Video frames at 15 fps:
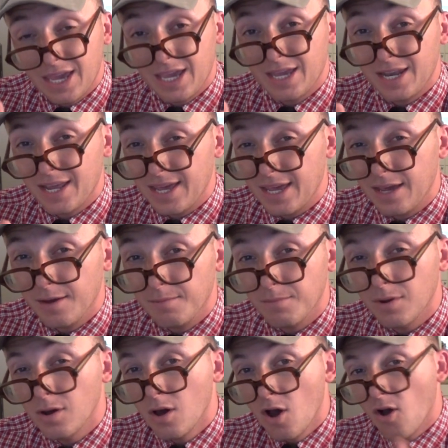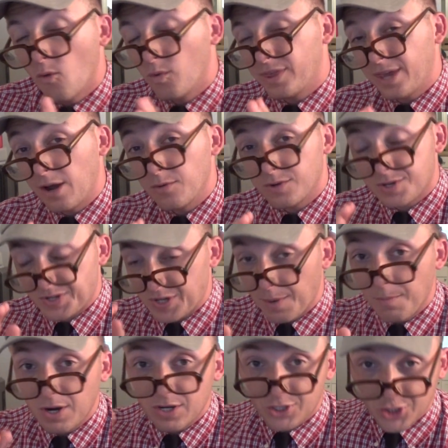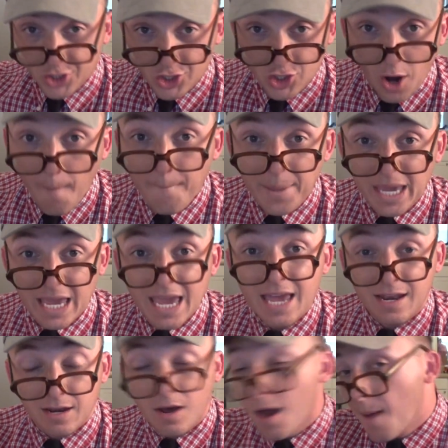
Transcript: in him without someone jumping in.